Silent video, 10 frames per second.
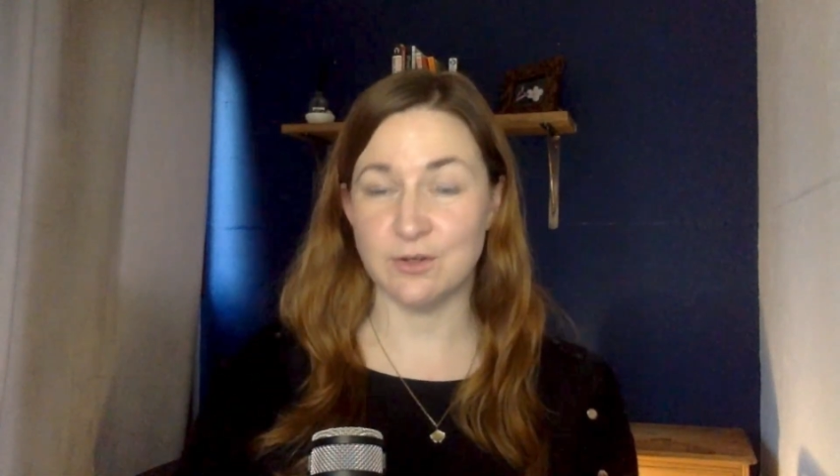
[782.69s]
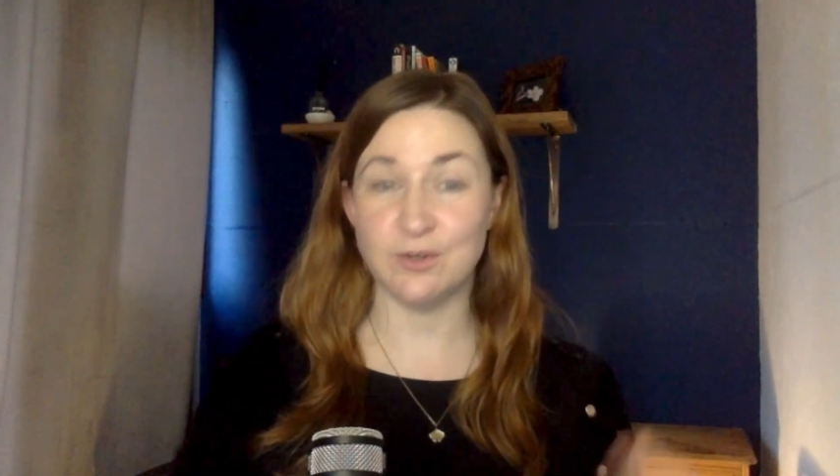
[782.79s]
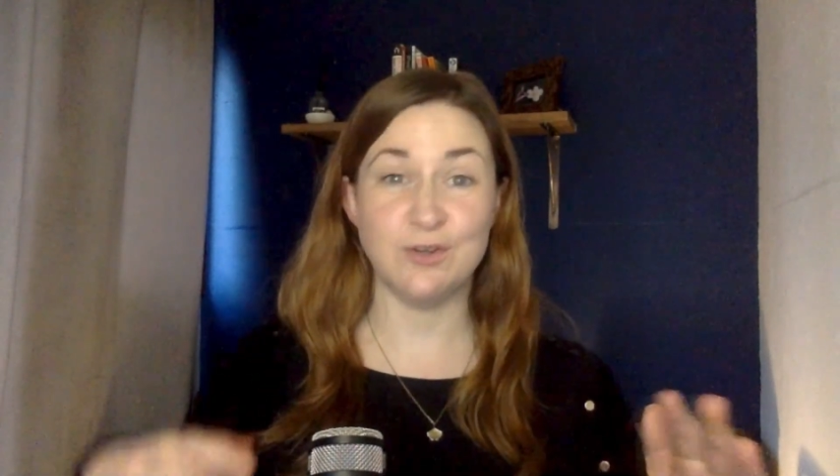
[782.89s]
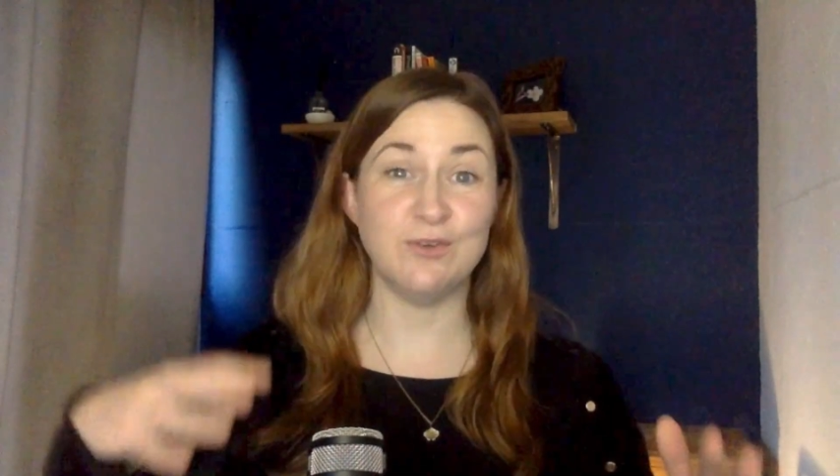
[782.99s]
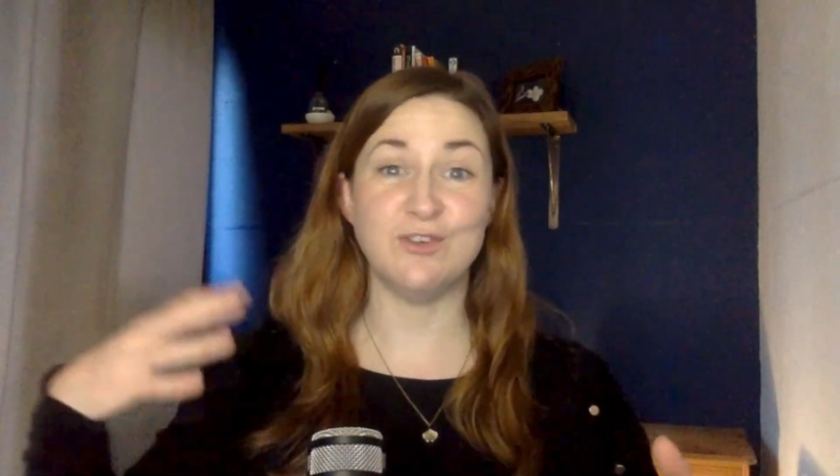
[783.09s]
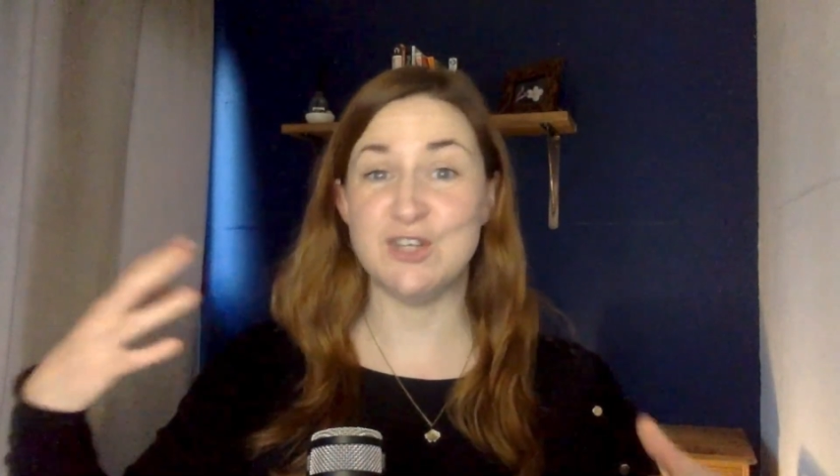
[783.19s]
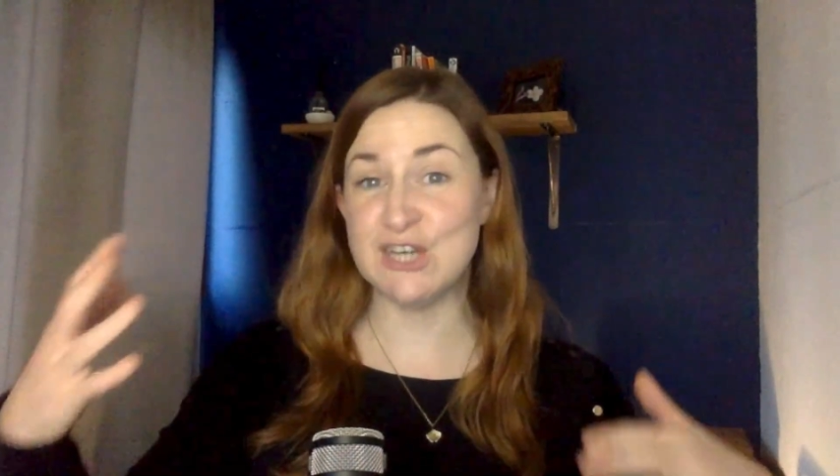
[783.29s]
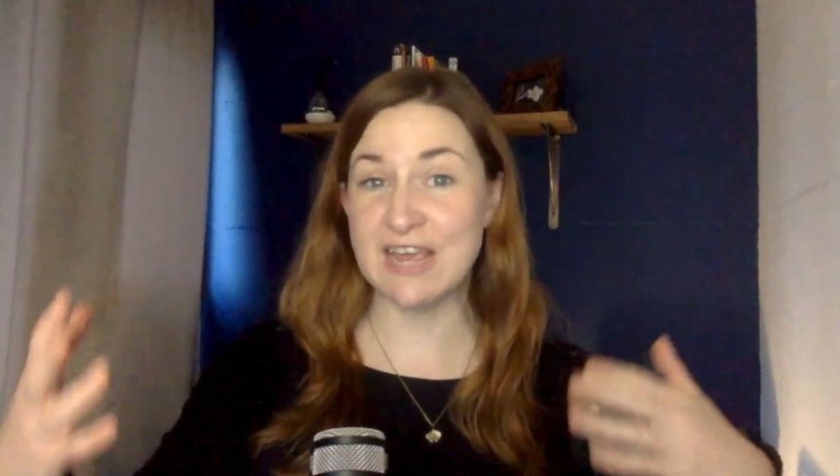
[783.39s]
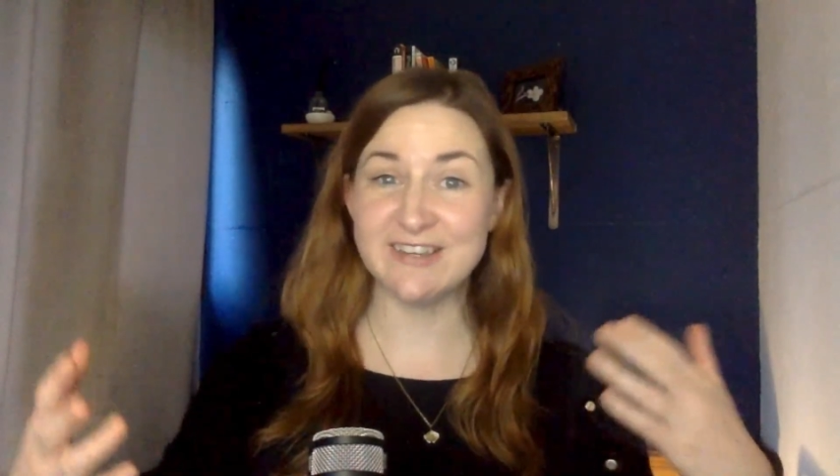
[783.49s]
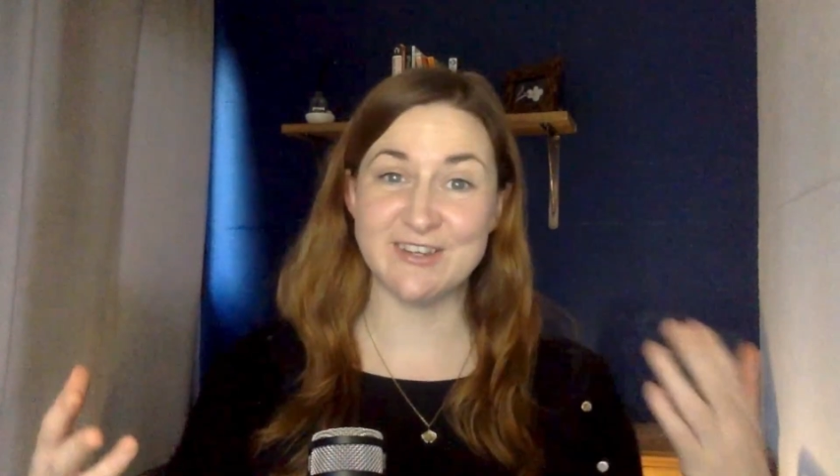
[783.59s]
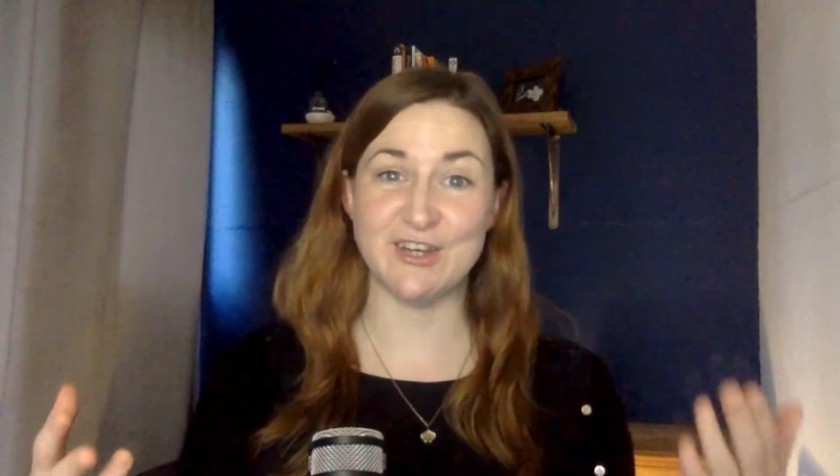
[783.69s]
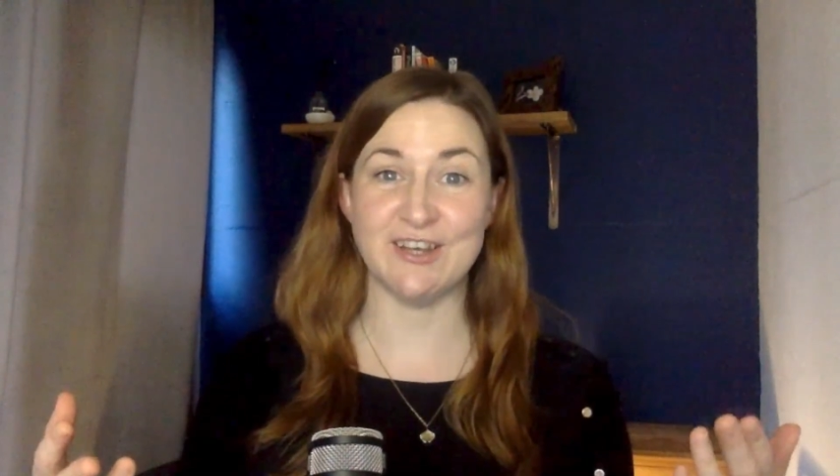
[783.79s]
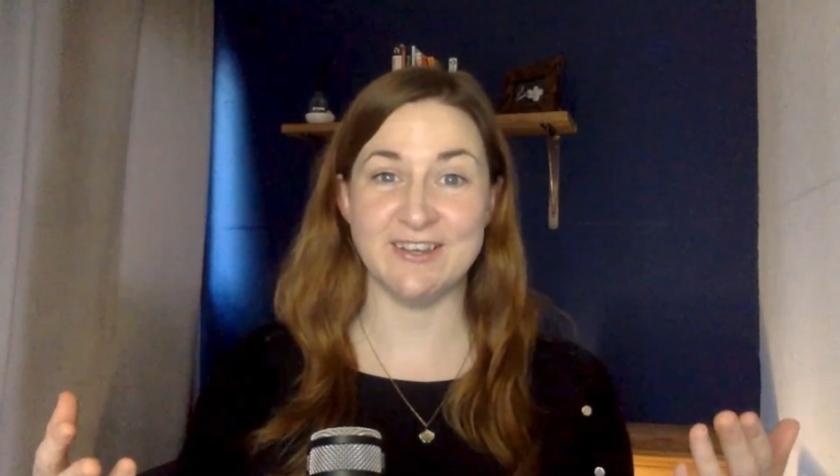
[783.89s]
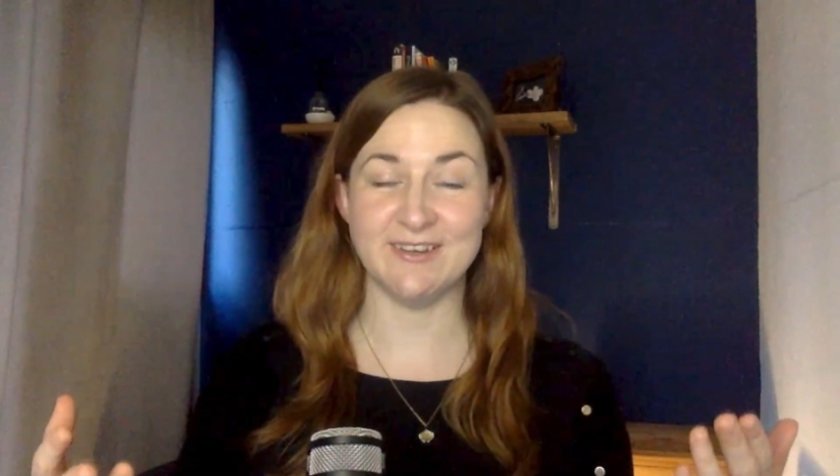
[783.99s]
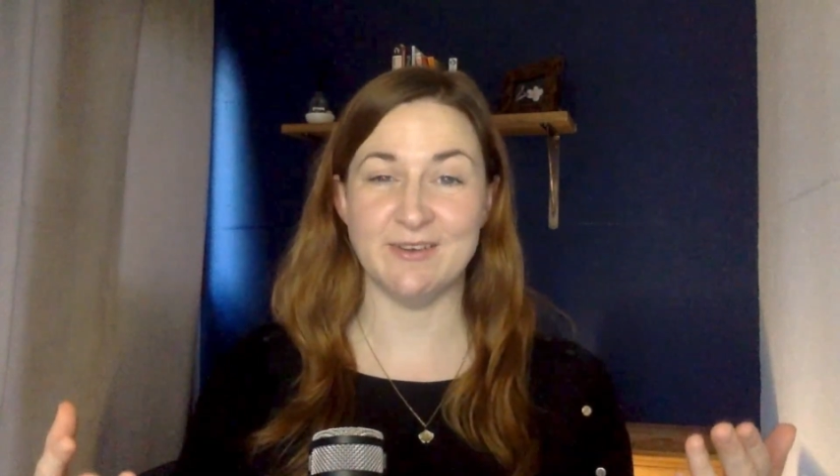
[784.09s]
use
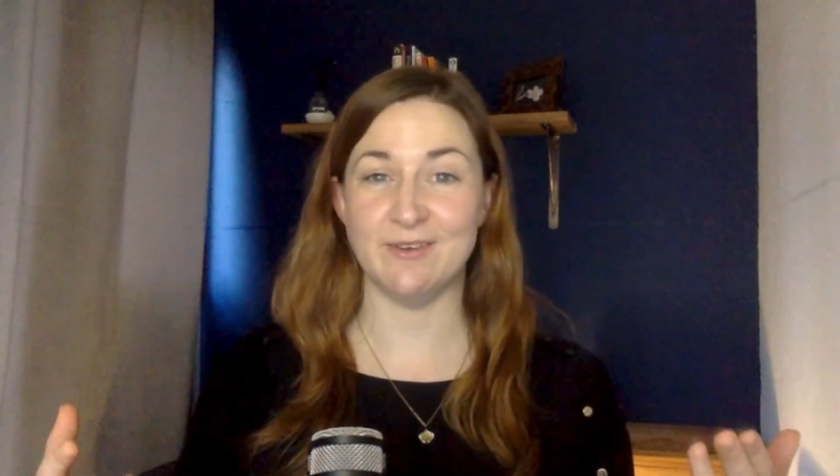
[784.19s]
gesture